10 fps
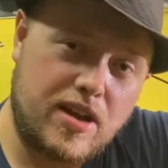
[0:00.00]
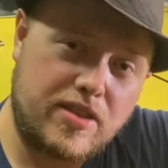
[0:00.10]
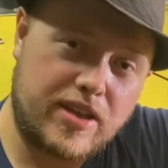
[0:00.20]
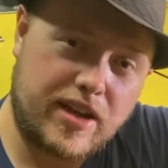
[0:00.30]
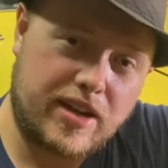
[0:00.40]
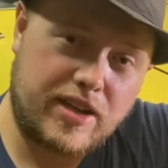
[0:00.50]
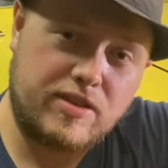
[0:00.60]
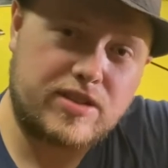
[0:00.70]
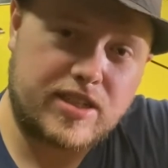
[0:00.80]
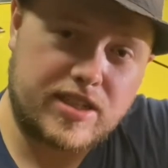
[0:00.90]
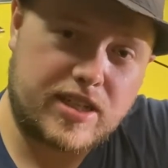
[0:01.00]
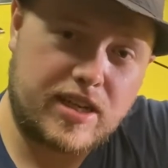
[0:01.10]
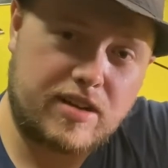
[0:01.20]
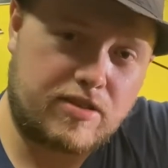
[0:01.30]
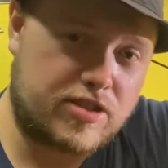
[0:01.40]
that they use in this
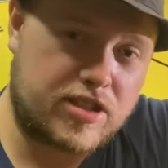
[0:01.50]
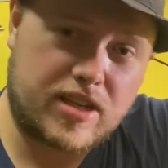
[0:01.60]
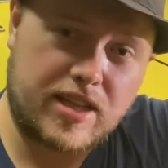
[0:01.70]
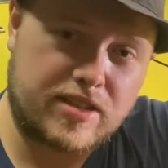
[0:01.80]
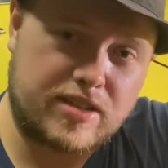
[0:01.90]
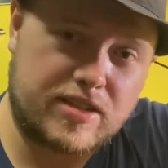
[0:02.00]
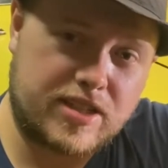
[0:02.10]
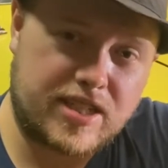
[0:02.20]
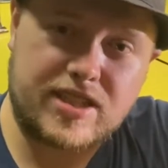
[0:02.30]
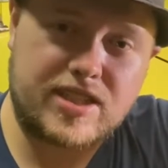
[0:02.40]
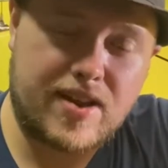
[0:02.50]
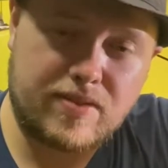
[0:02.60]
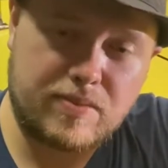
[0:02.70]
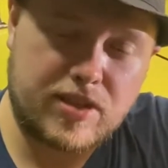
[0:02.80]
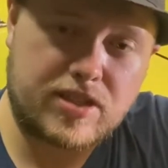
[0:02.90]
kit are just like the 67
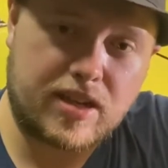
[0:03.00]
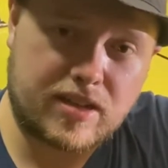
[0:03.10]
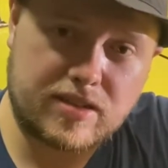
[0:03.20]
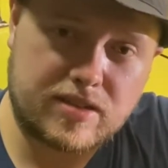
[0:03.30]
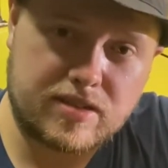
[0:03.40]
Mustangs.